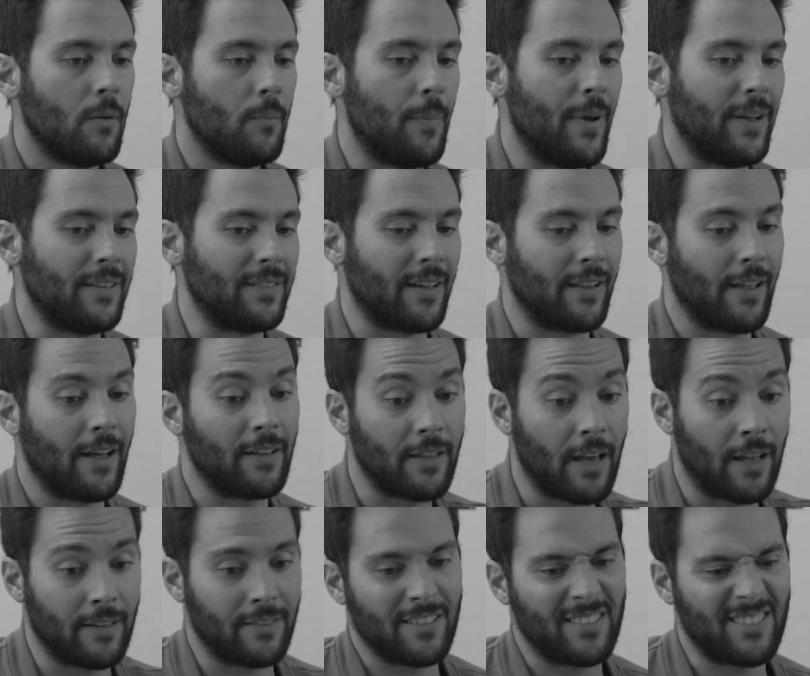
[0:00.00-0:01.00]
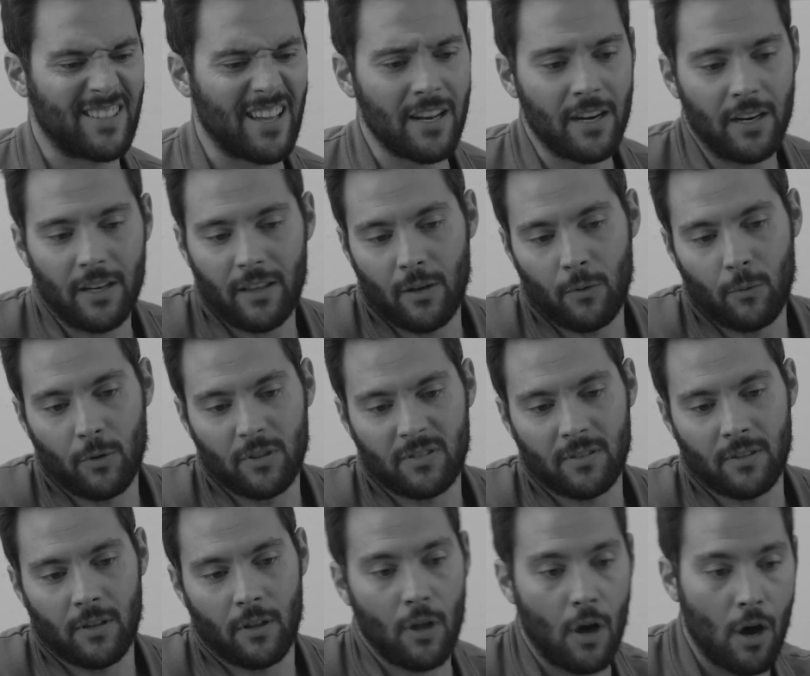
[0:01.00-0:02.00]
Basically at the center there was
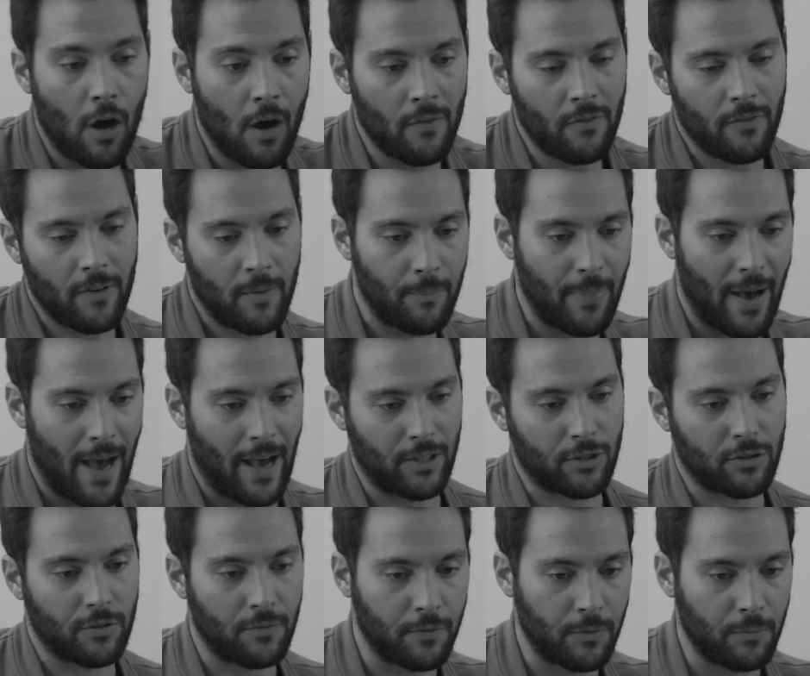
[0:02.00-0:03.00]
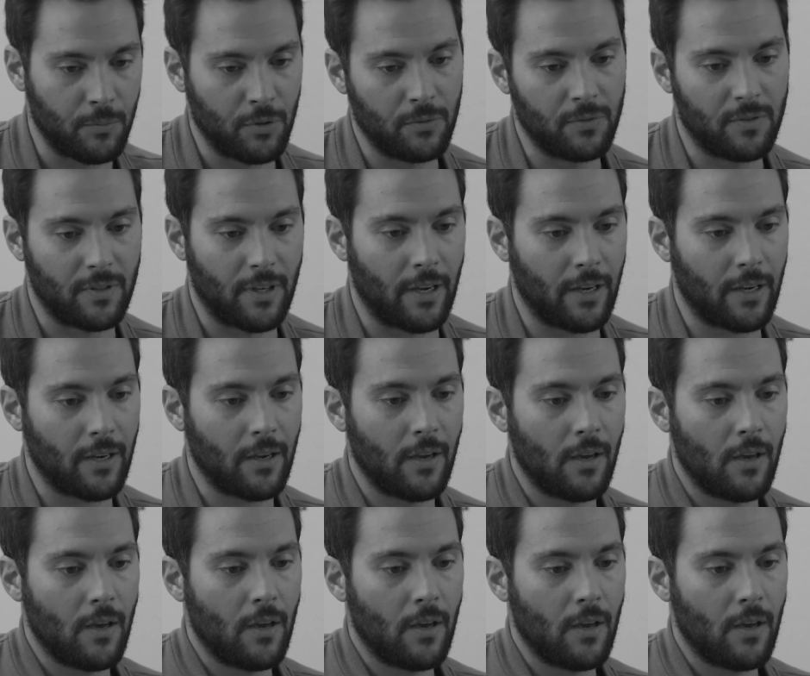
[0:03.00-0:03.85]
the love and passion for music